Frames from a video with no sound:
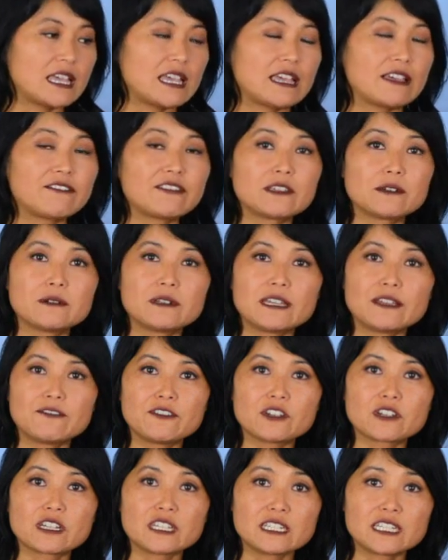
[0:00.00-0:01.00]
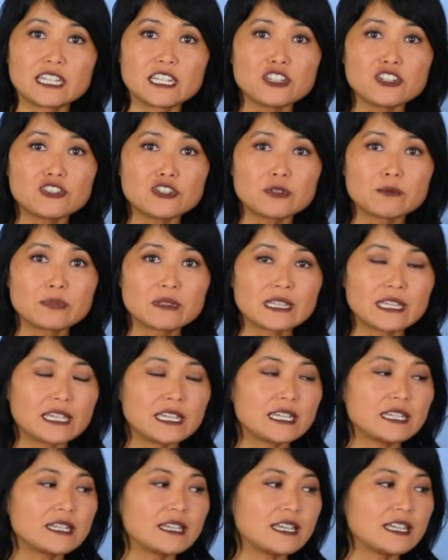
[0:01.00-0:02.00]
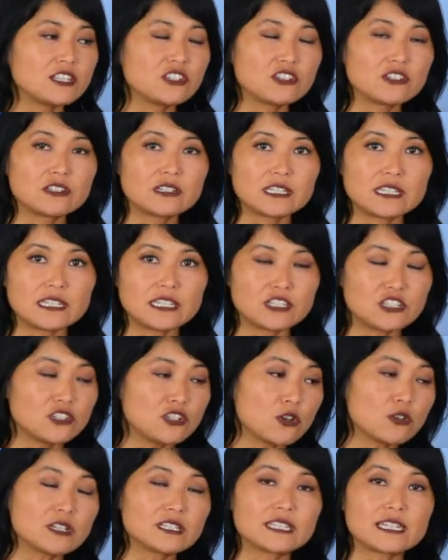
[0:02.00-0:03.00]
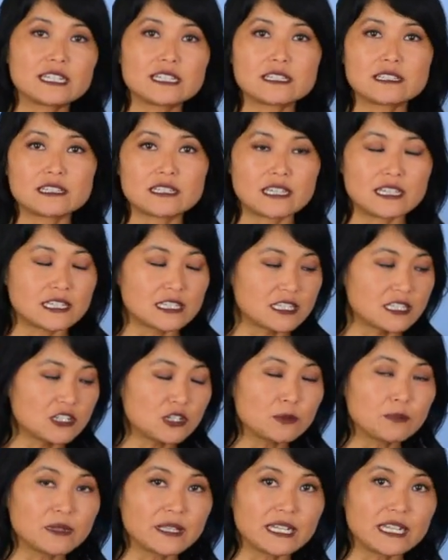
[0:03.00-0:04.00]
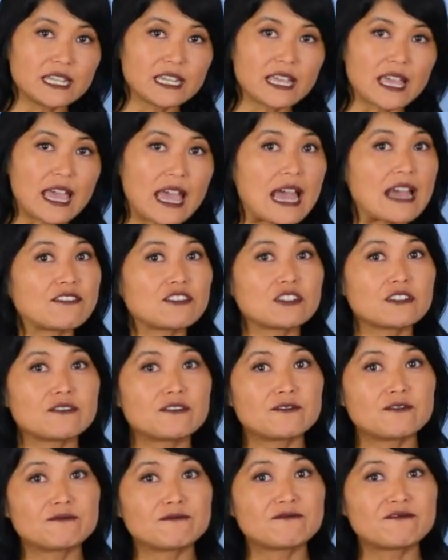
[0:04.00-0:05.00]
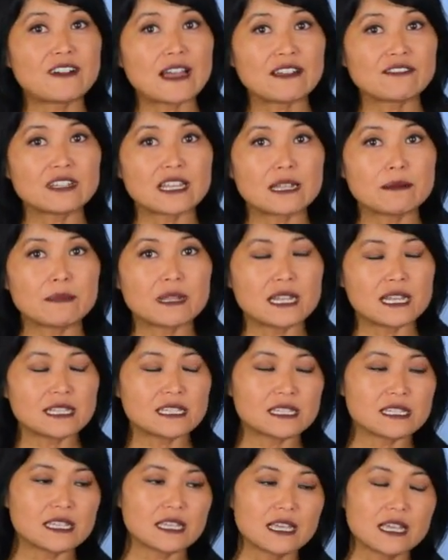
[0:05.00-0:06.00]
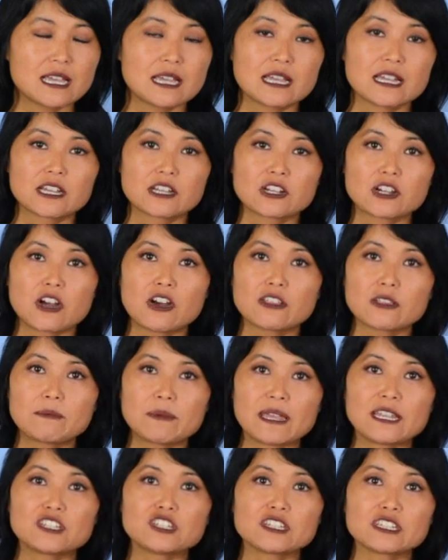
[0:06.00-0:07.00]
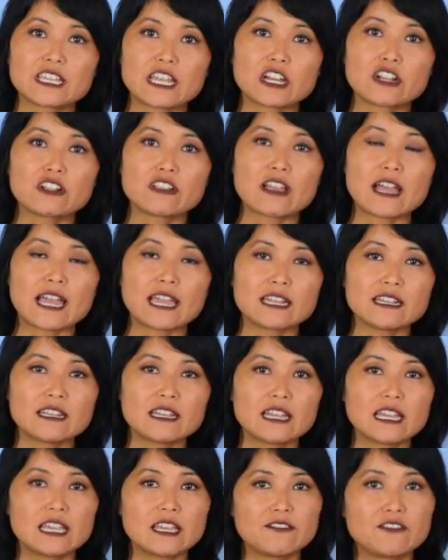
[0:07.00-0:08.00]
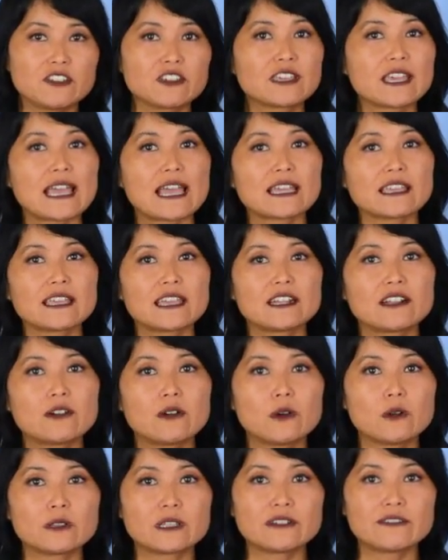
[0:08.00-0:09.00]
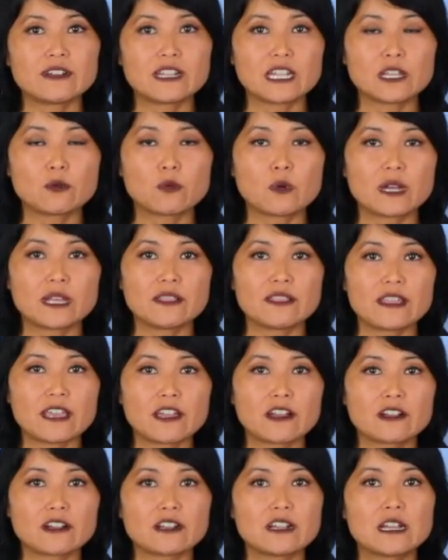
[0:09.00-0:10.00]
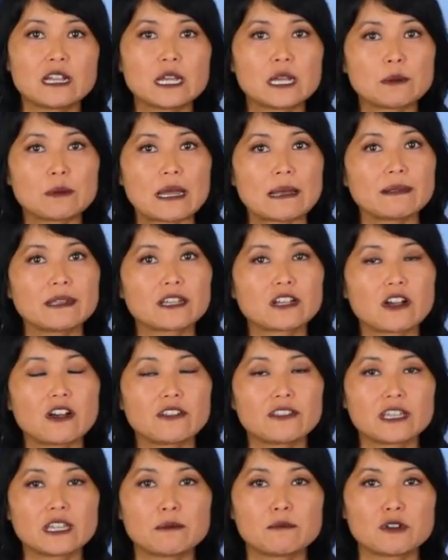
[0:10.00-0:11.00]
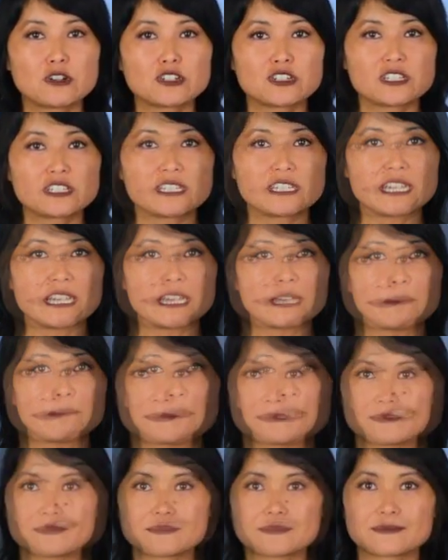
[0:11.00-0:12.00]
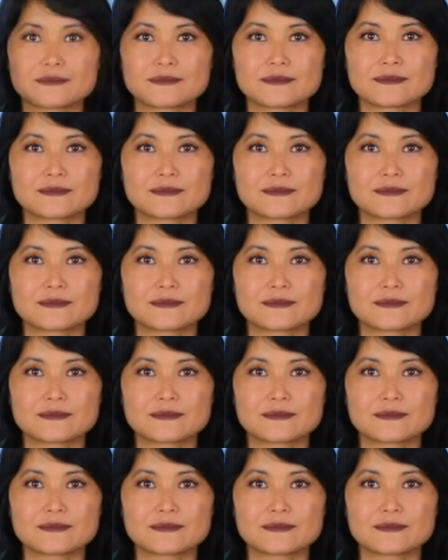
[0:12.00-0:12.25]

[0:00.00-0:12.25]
If you continue to bleed and you notice that it's still bleeding after 5-10 minutes, call the patient care line. If you can't get a hold of anyone there, probably call the emergency. But I want you.